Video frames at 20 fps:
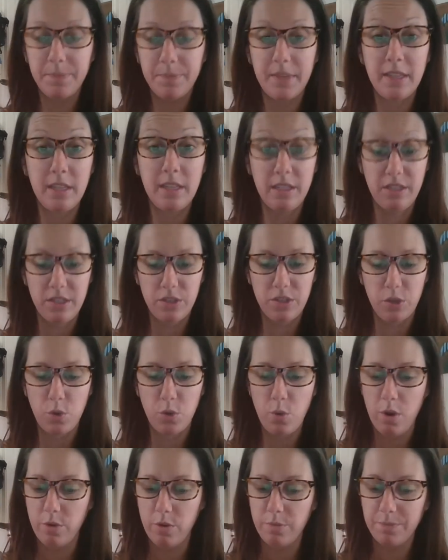And this is a
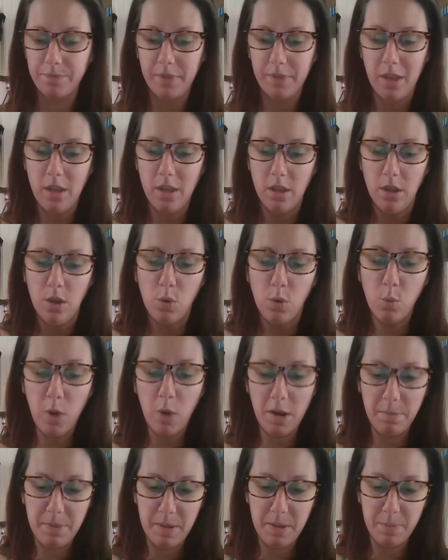quote.
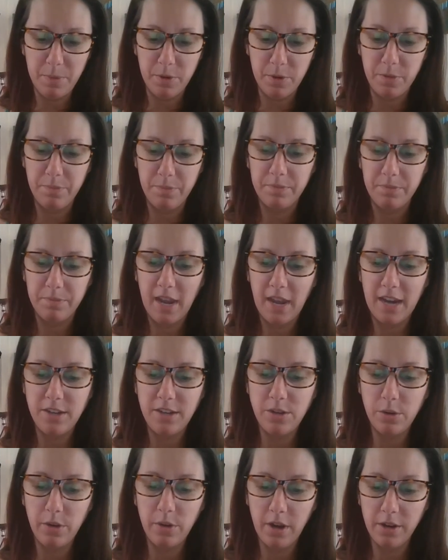White people, I
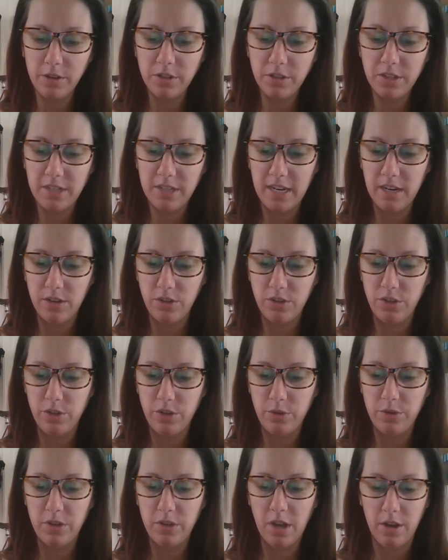don't understand you
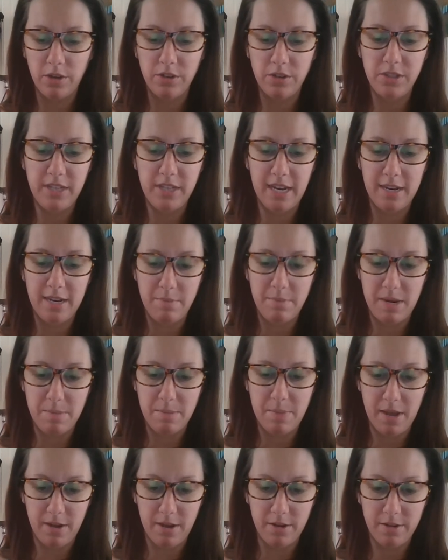to understand me
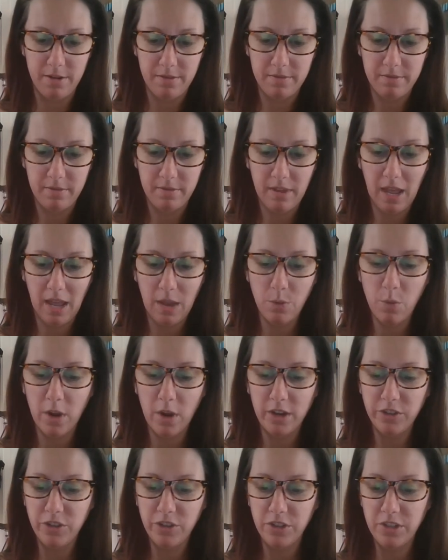better. I
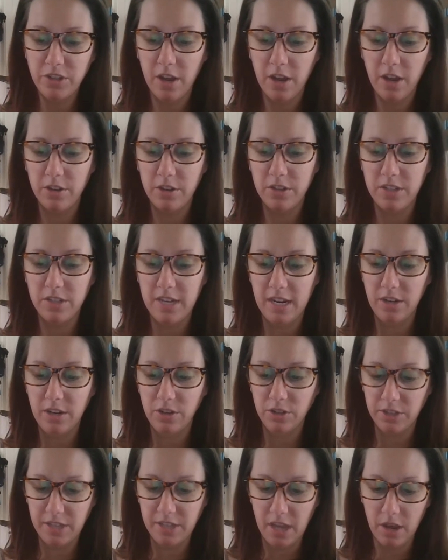want you to understand
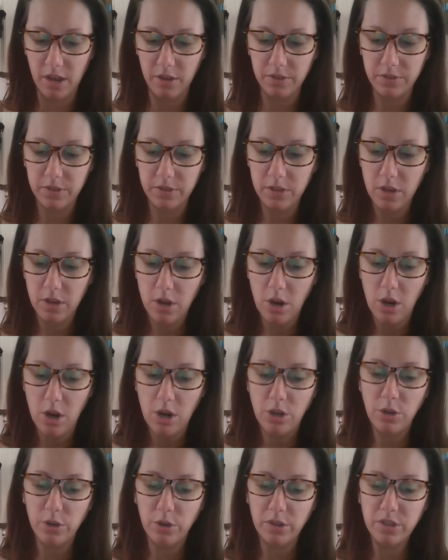yourselves.
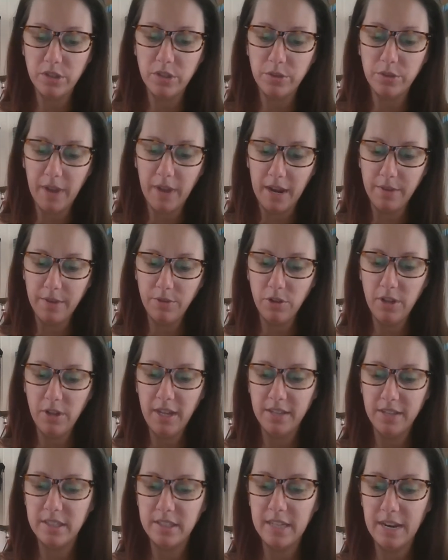Your survival
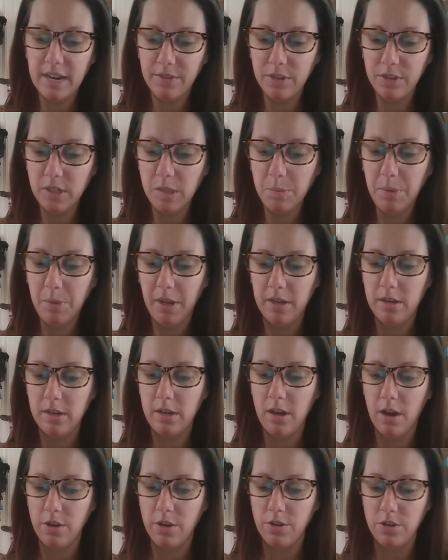has never depended
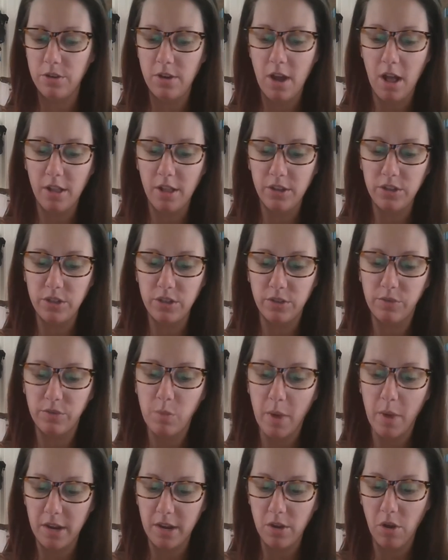on your knowledge of
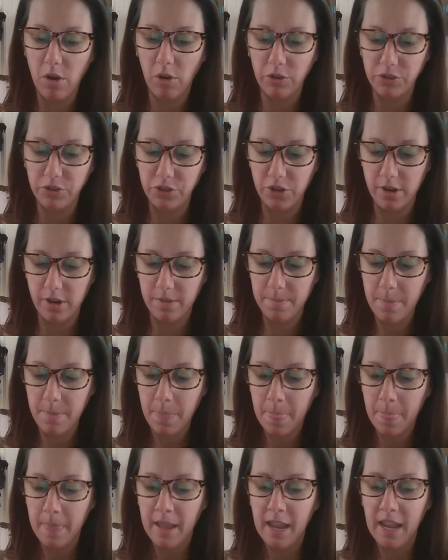white culture.
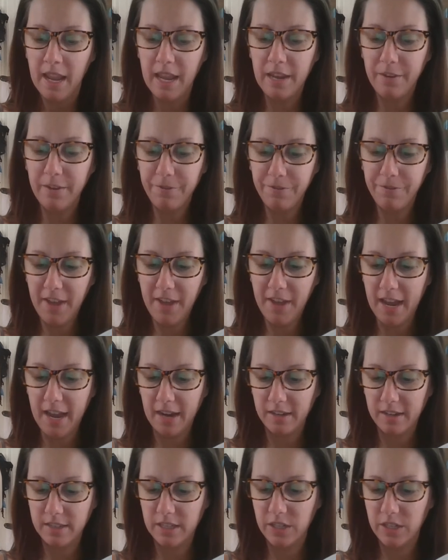In
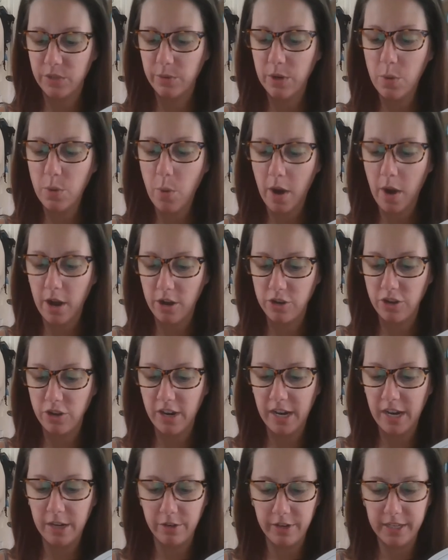fact, it's required your
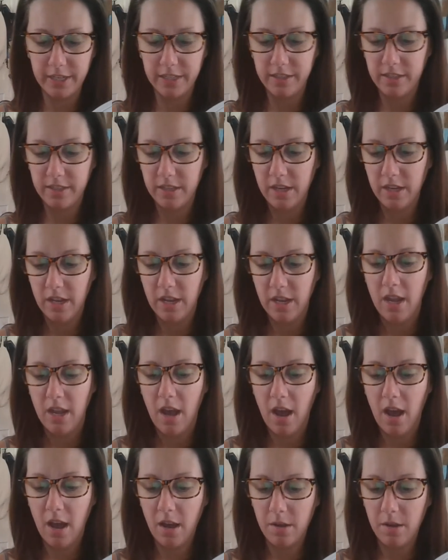ignorance.
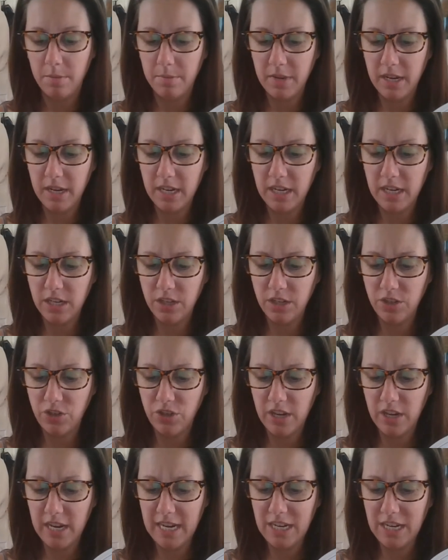
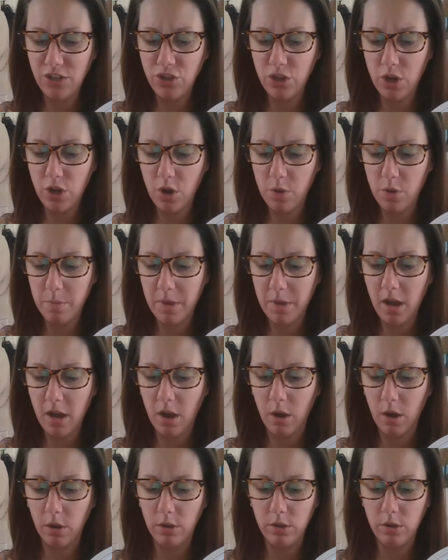Idioma
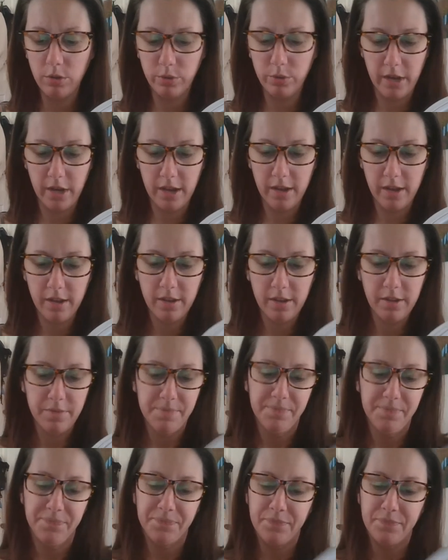Olua.
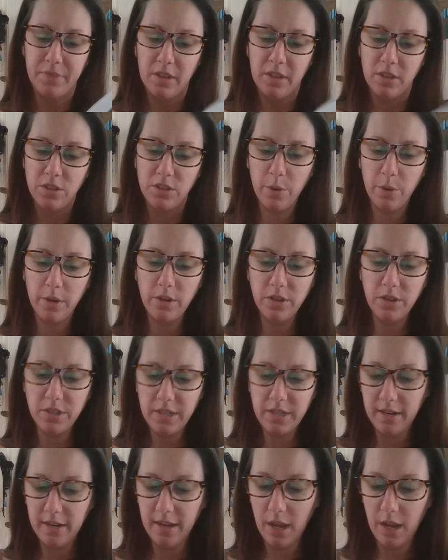To
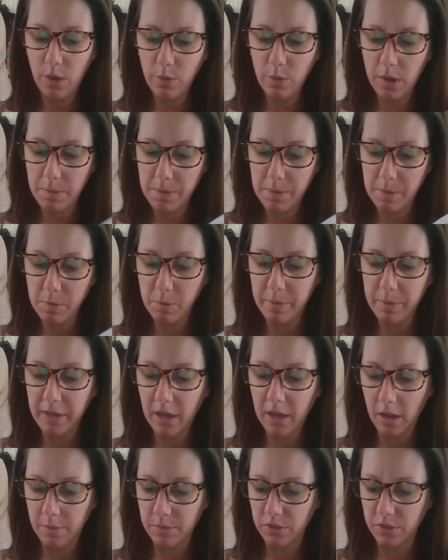understand how white people
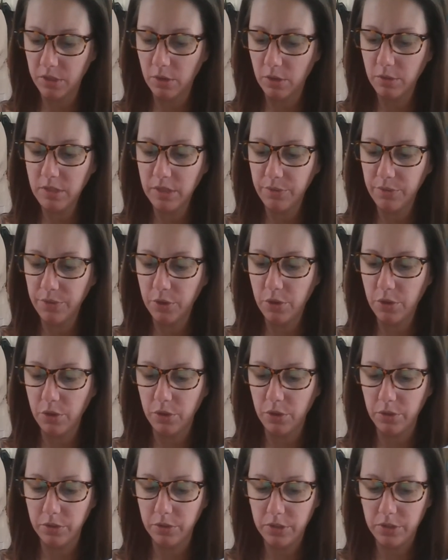become so
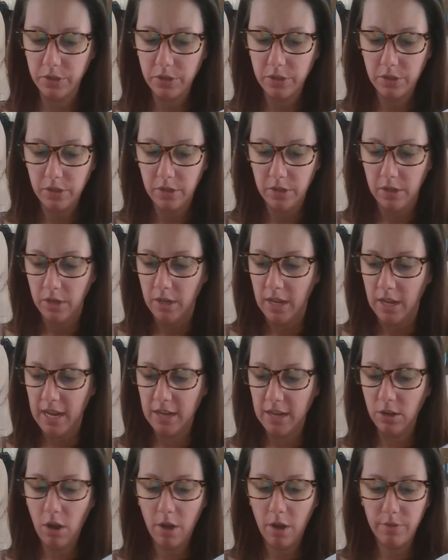difficult in
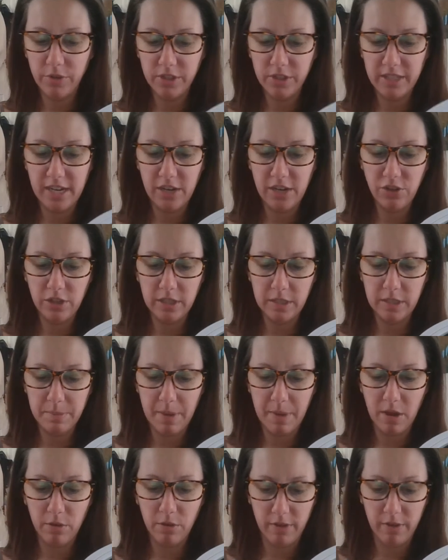conversations
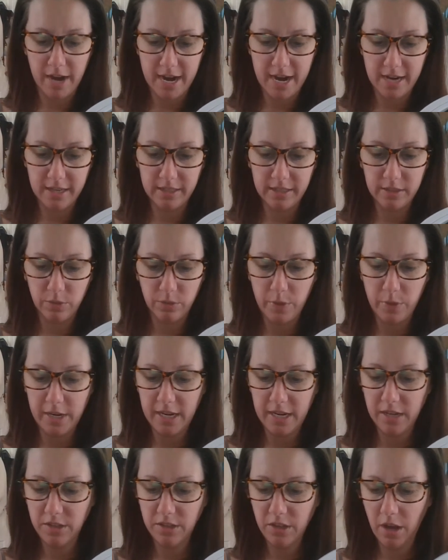about race, we
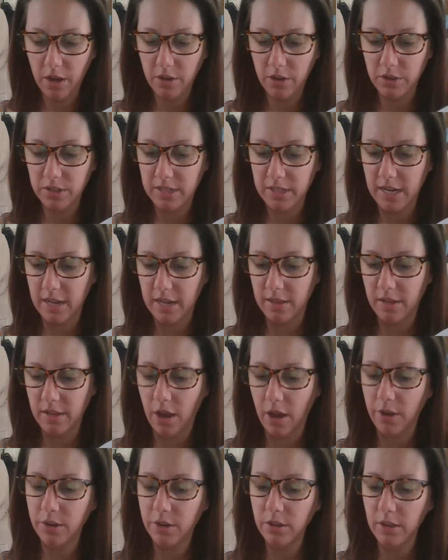need to understand the
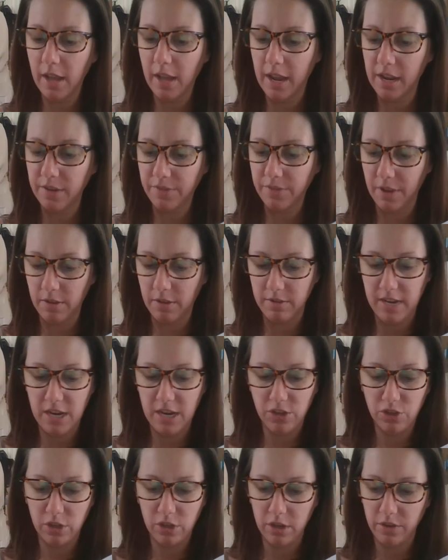underlying
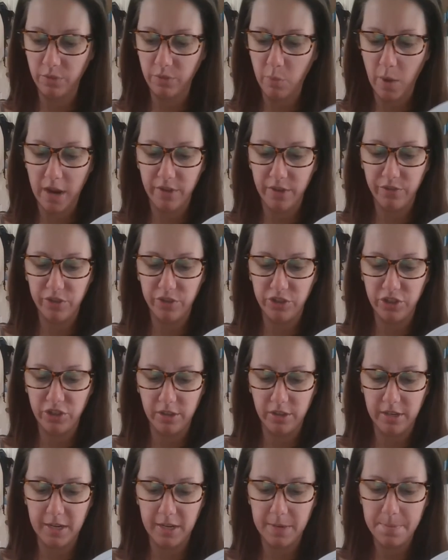foundation of white
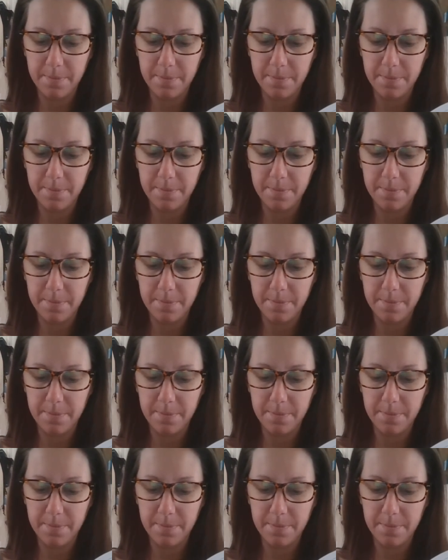fragility.